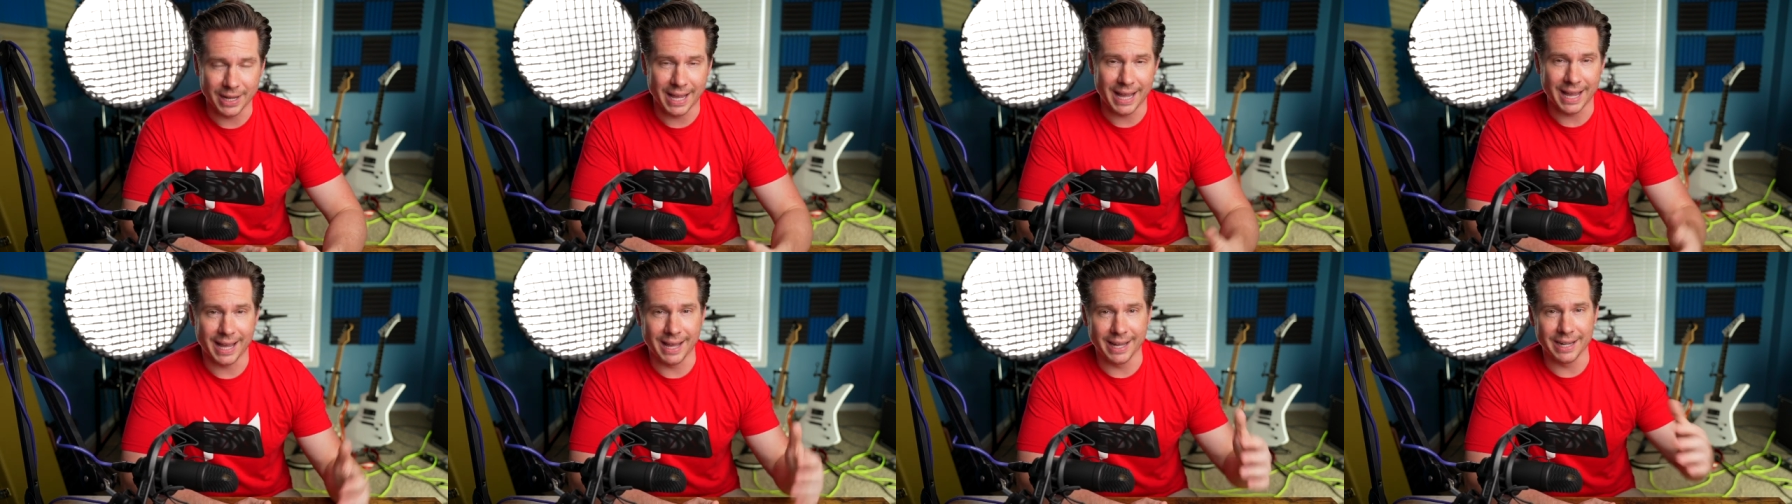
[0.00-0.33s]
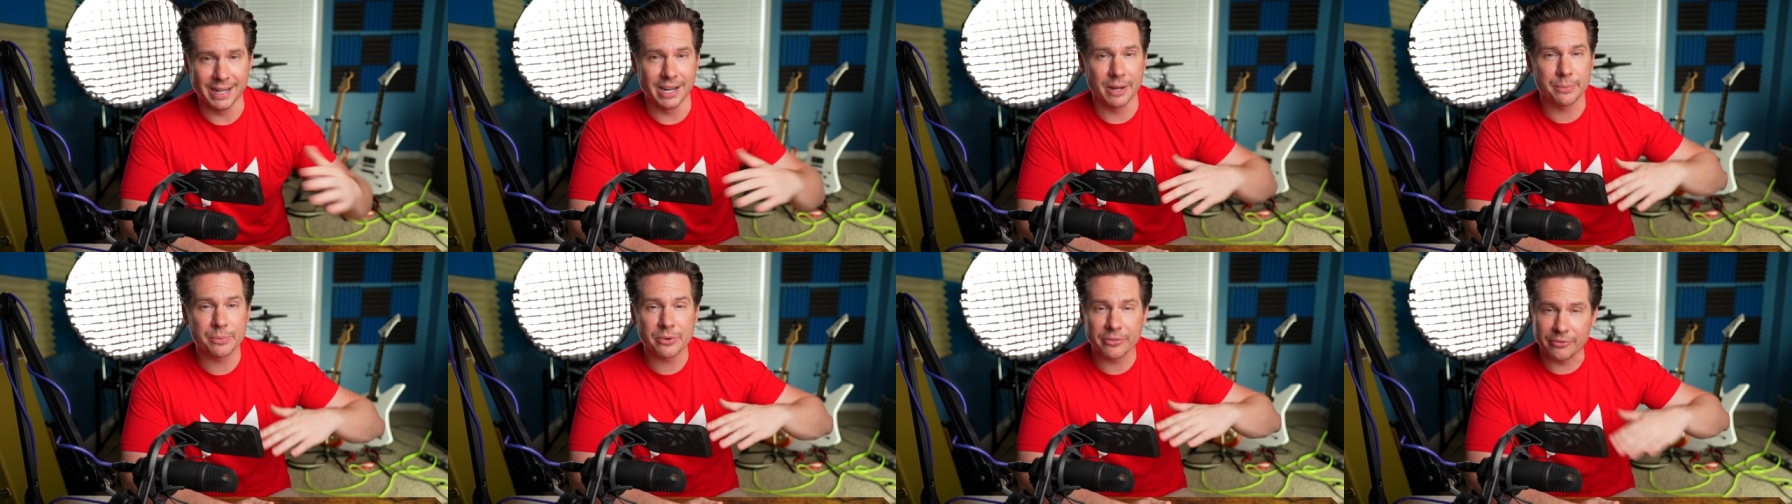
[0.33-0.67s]

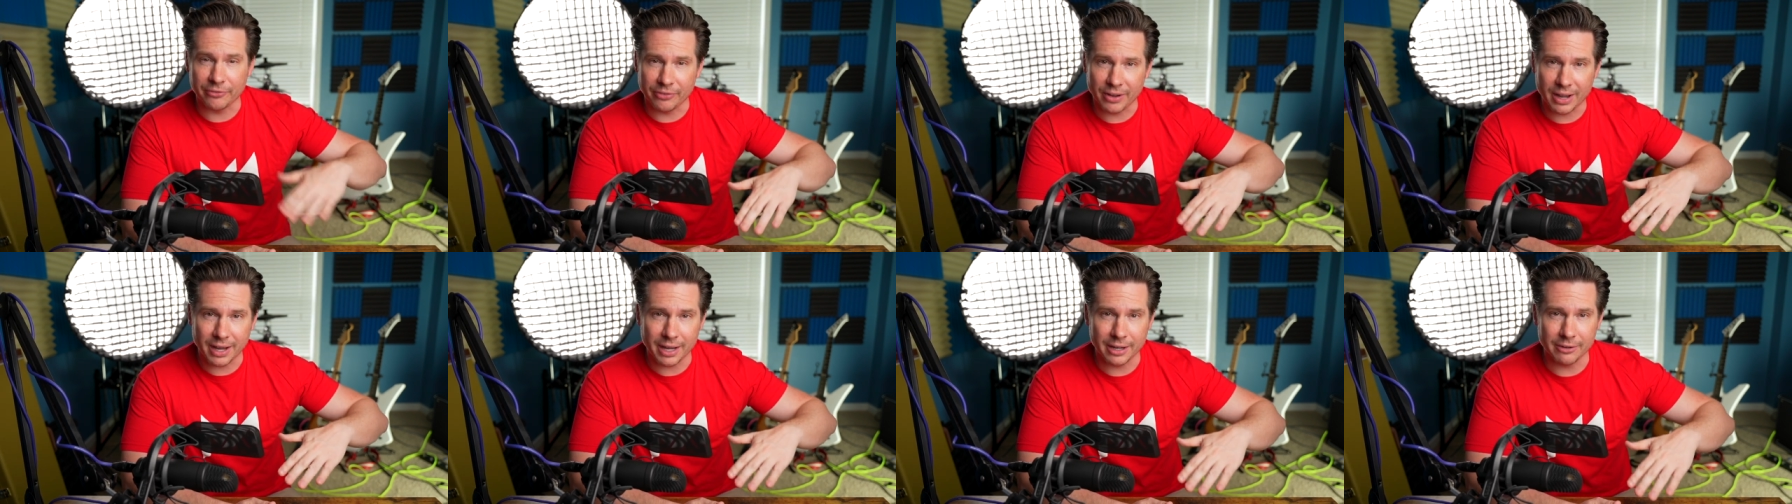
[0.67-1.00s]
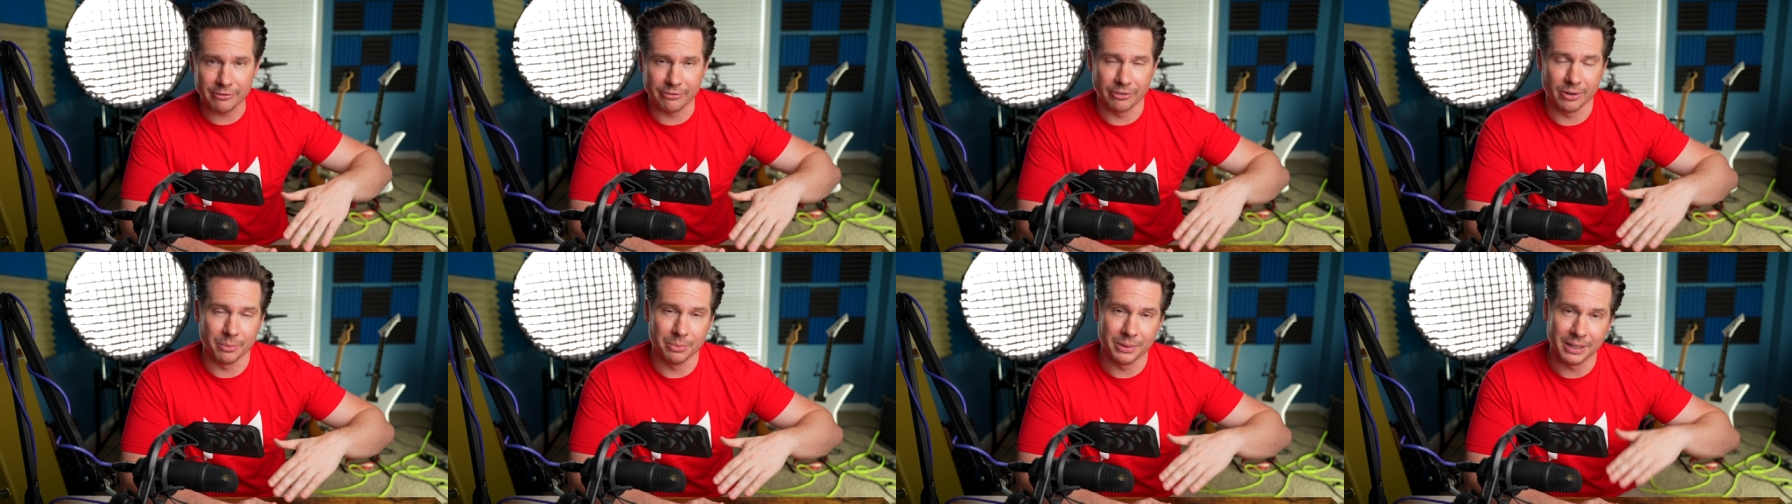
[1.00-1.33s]
at number
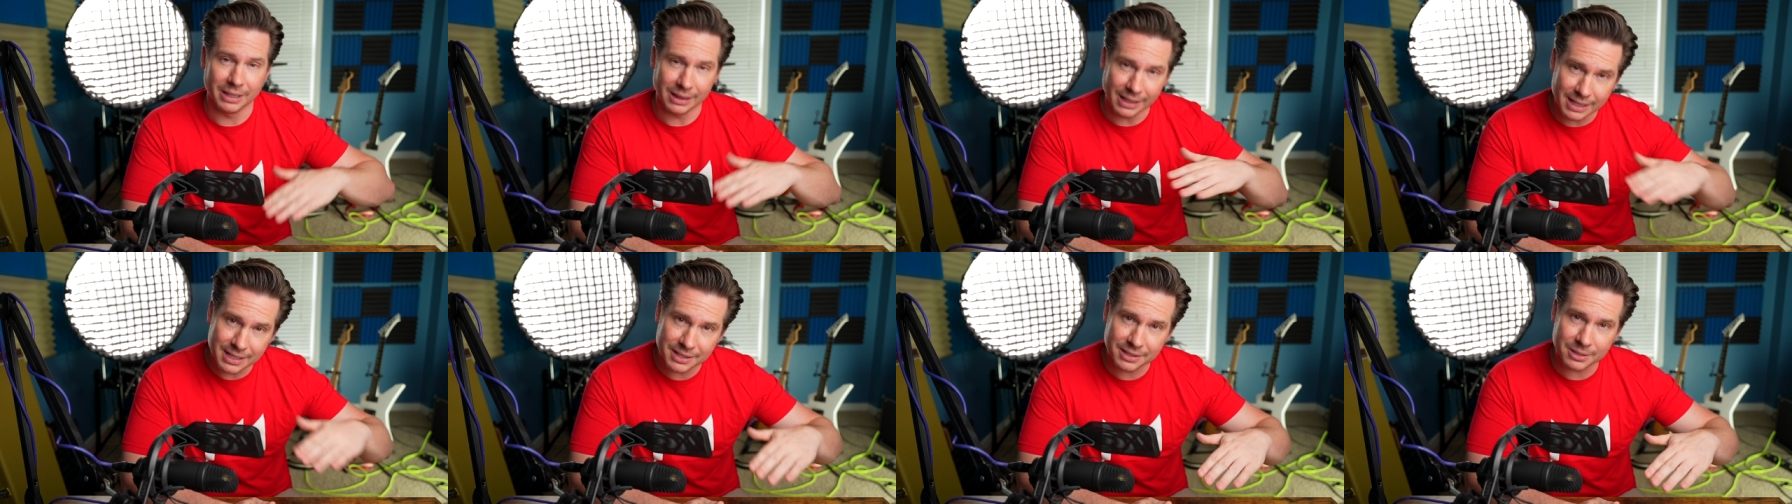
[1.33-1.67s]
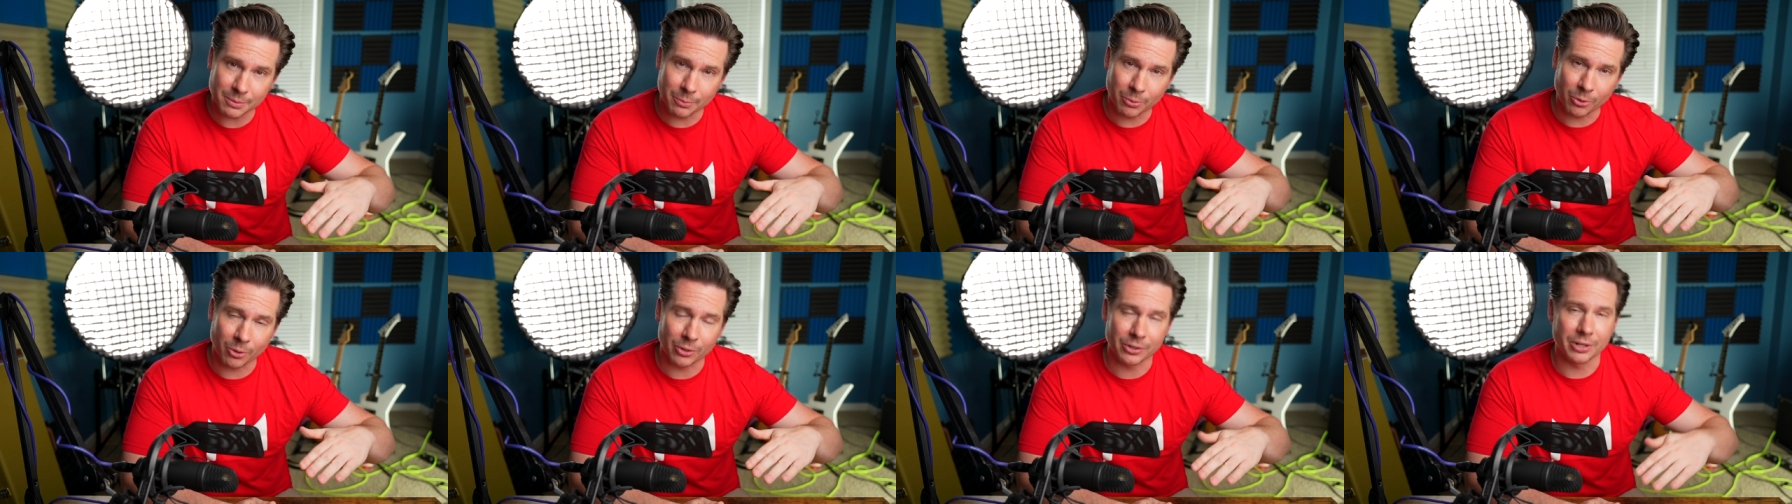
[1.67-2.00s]
five from the least
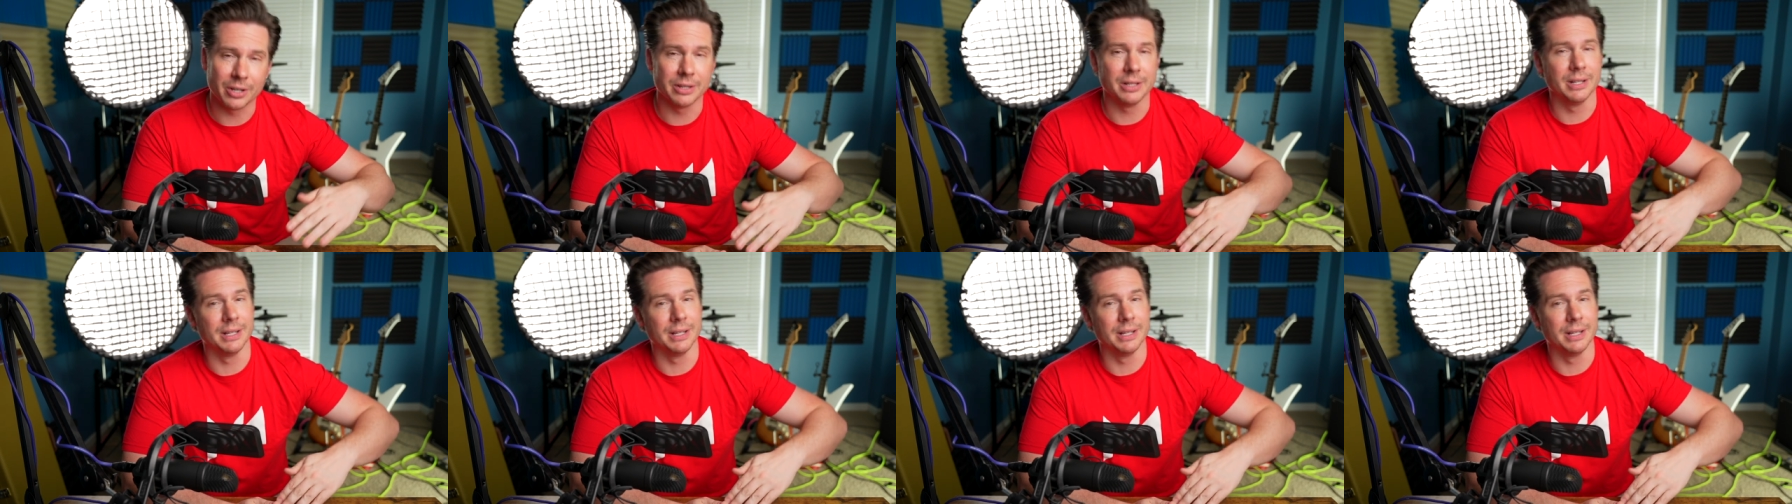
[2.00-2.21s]
important important